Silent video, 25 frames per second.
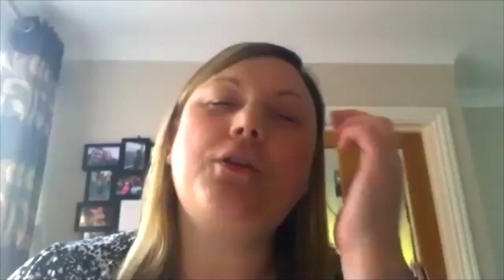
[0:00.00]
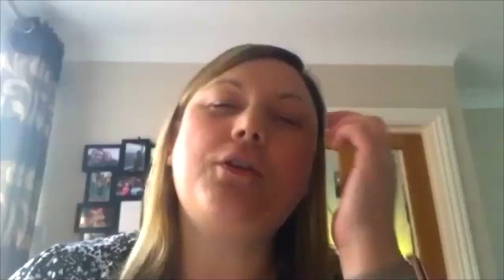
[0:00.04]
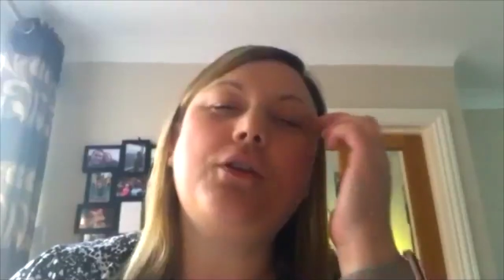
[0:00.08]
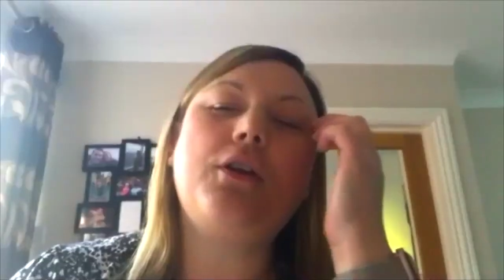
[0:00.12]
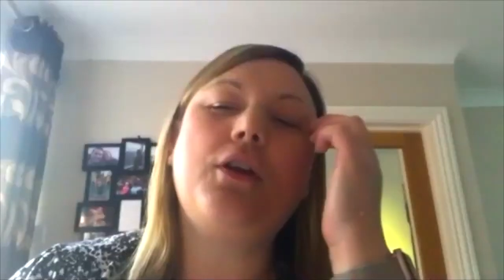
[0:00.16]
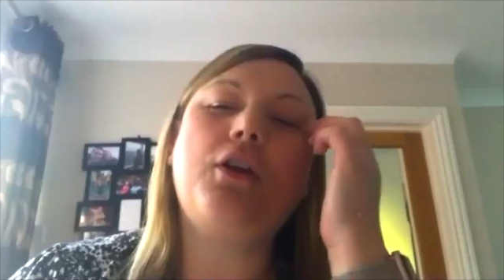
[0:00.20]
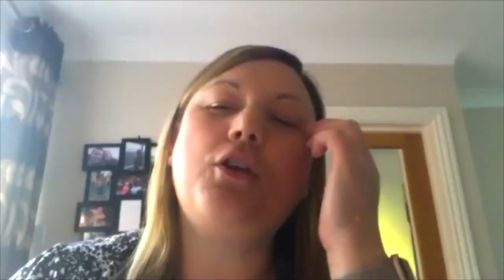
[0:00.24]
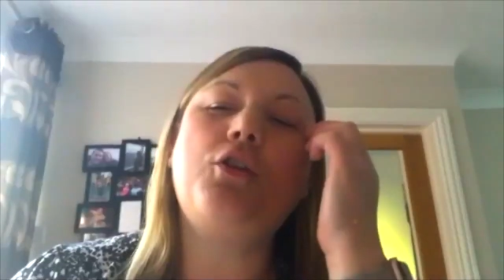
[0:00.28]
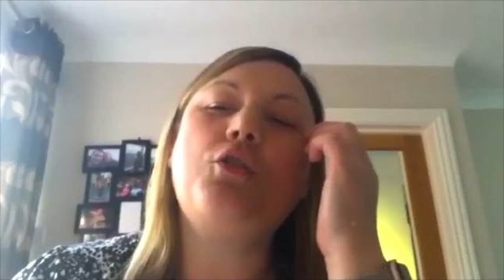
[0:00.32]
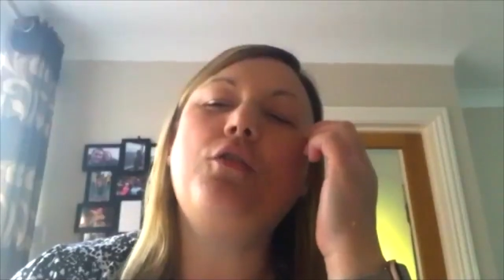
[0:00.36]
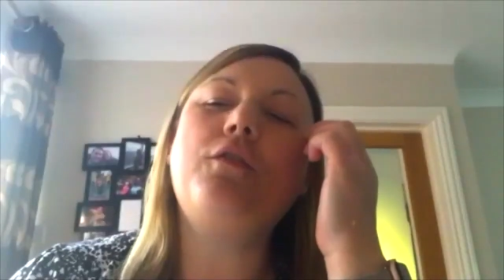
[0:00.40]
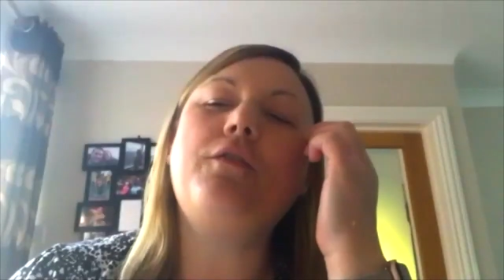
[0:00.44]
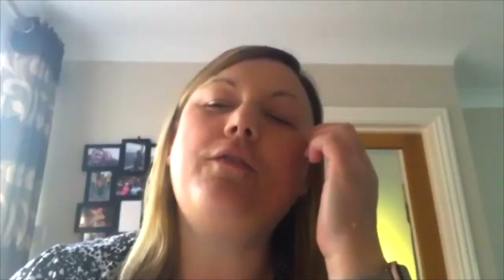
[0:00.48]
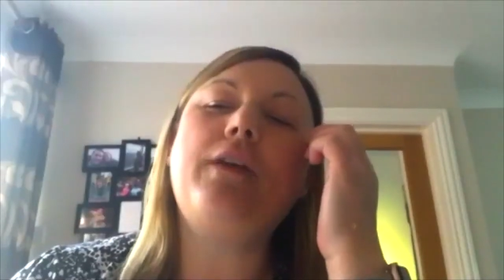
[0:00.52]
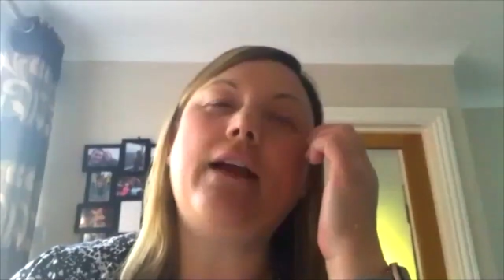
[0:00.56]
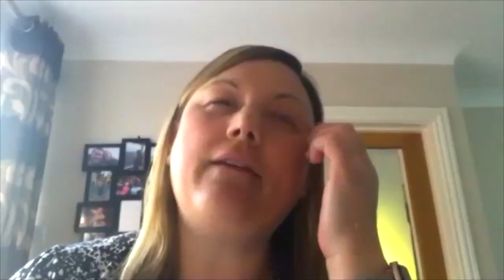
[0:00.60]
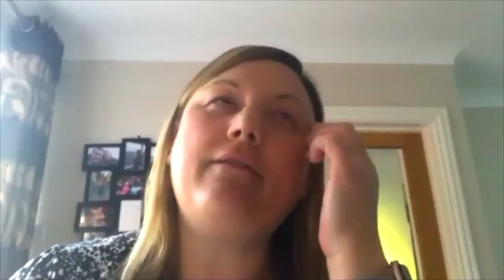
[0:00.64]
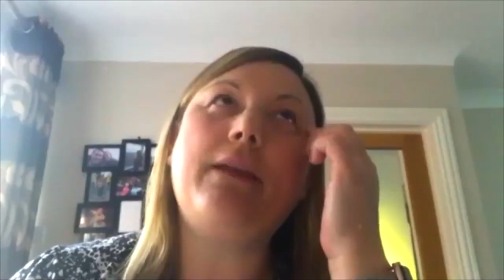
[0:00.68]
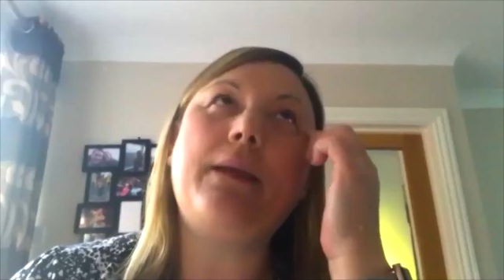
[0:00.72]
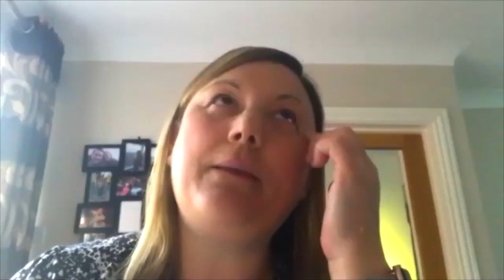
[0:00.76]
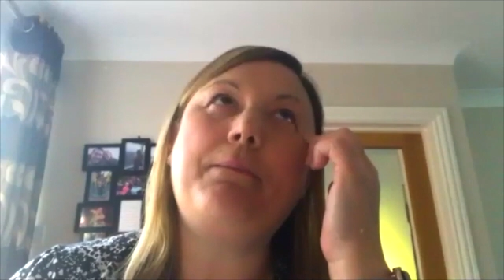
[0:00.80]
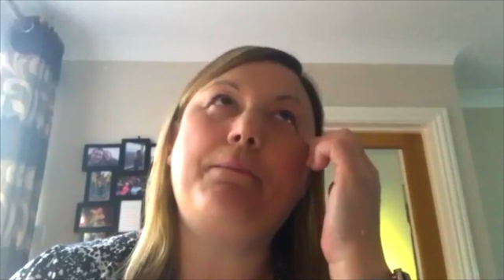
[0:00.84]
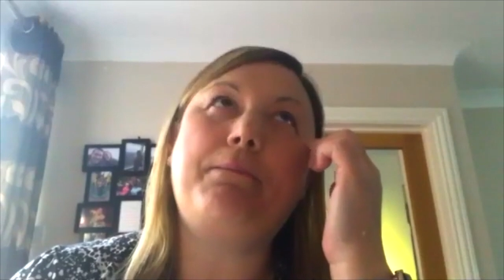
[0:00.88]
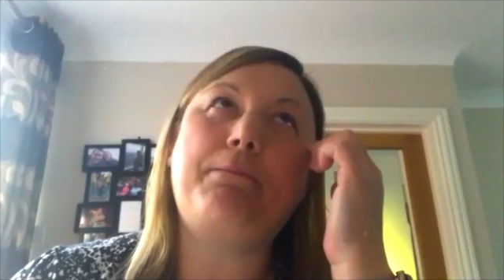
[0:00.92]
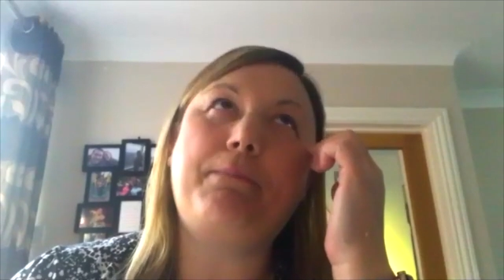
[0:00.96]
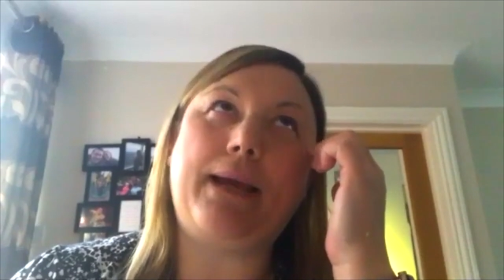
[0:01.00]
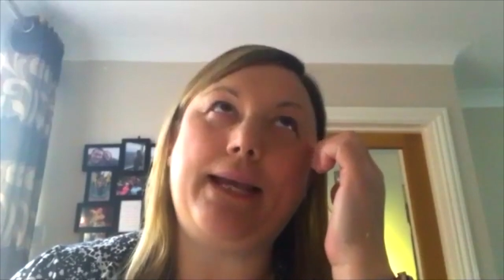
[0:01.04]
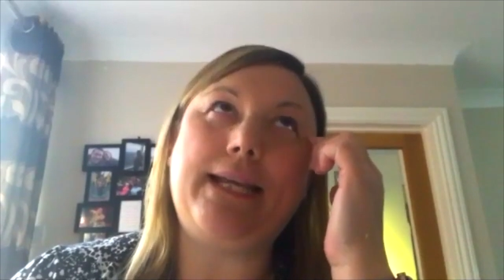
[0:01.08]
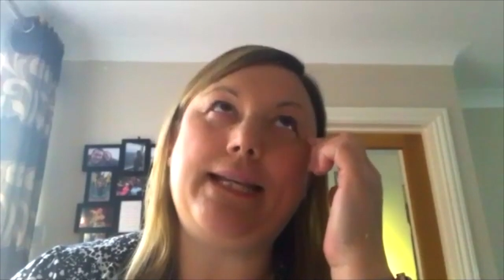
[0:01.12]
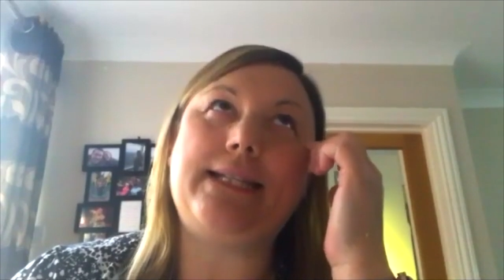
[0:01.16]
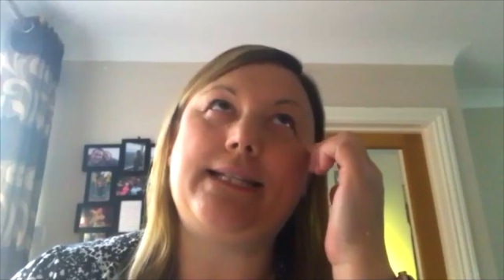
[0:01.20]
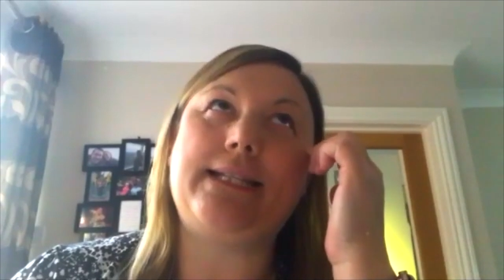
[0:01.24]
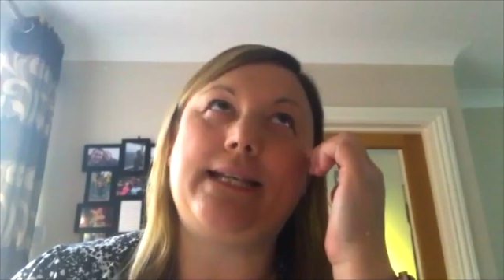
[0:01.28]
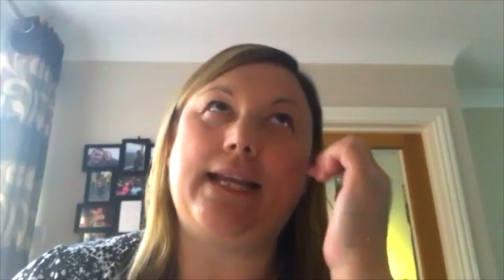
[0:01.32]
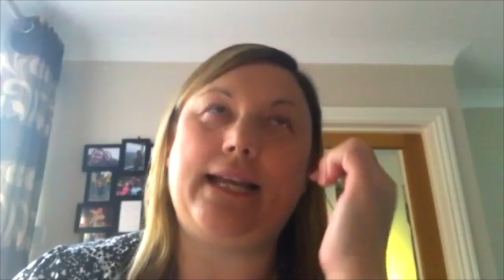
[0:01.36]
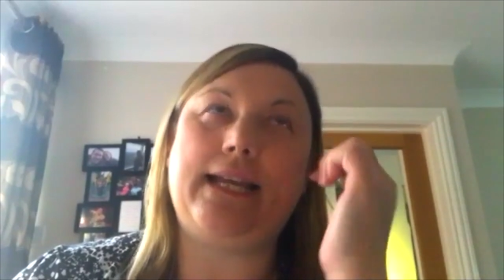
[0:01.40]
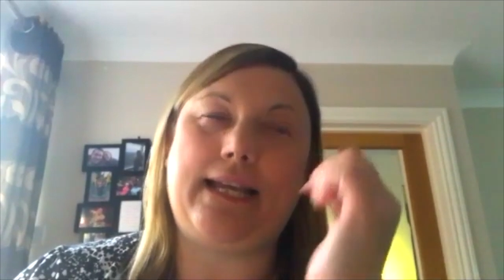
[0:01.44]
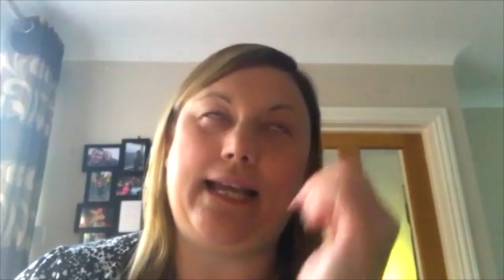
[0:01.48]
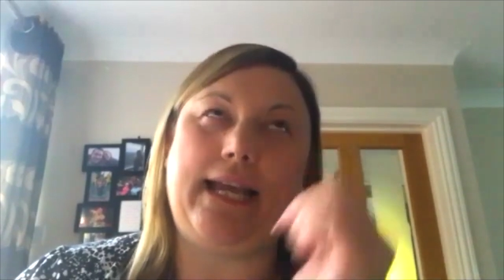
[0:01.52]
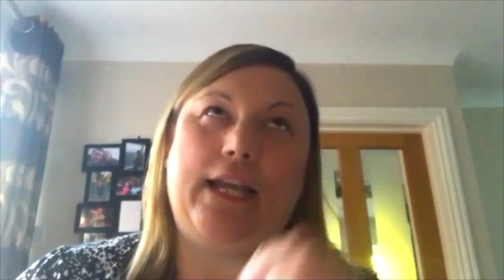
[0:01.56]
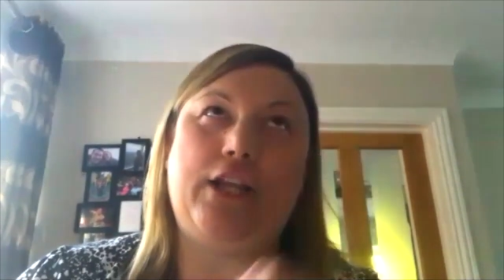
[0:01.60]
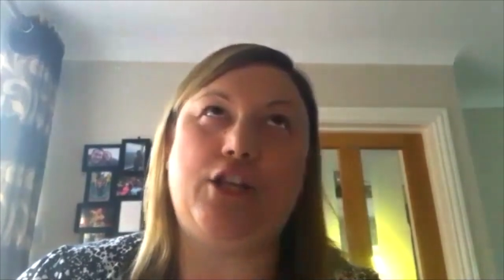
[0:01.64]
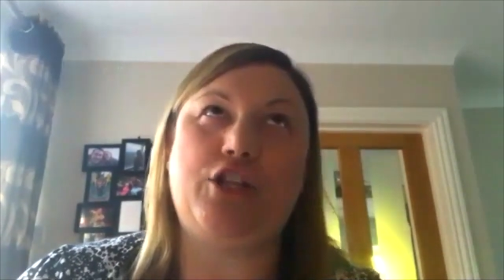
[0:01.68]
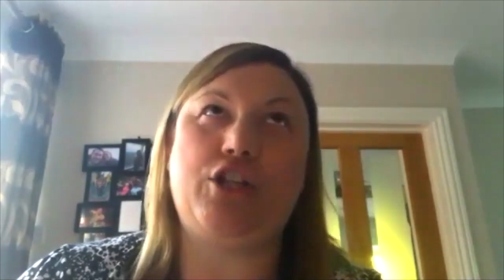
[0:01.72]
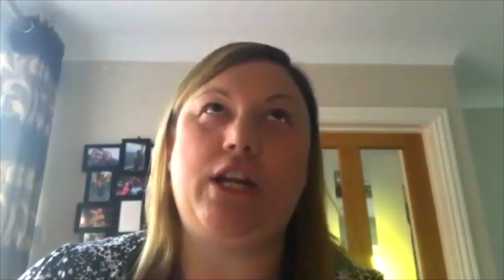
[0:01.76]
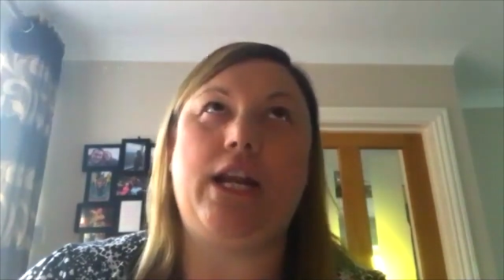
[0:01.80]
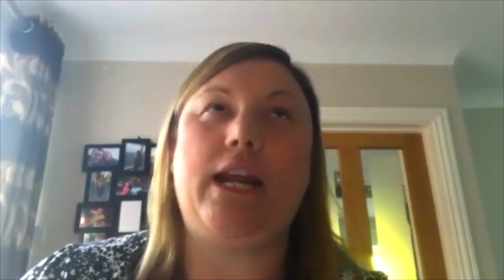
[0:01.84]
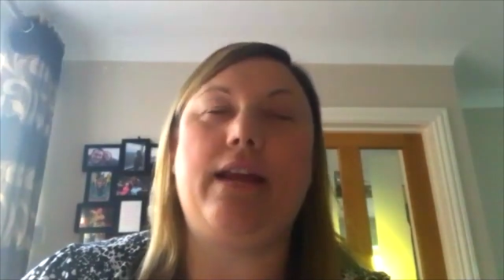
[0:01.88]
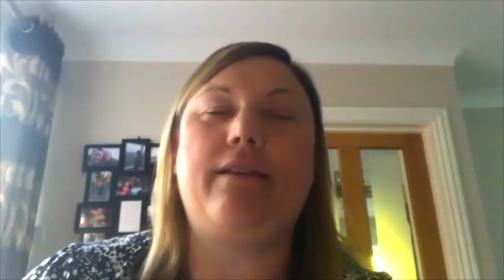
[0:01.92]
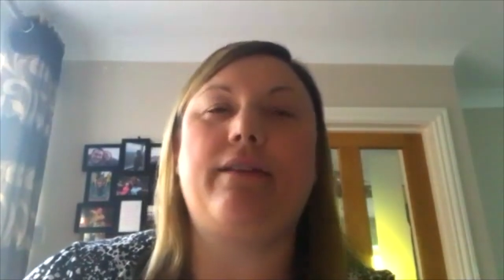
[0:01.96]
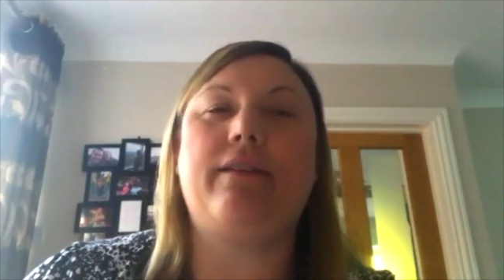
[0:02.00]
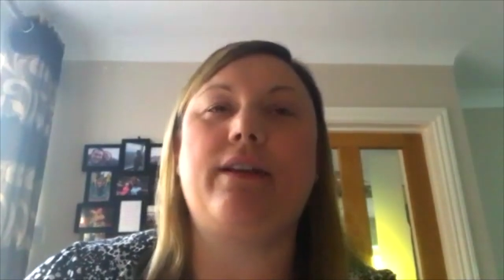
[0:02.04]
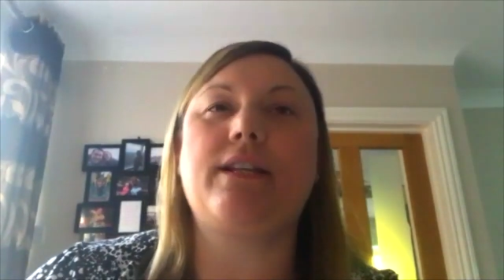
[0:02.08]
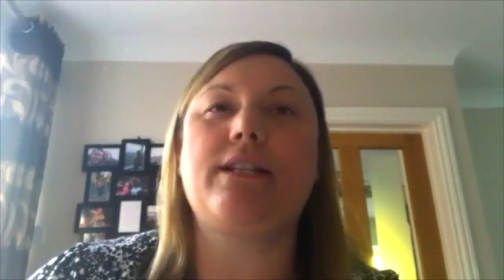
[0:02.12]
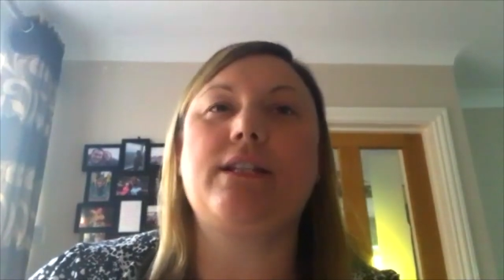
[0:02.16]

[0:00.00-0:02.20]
Your very basic engineering.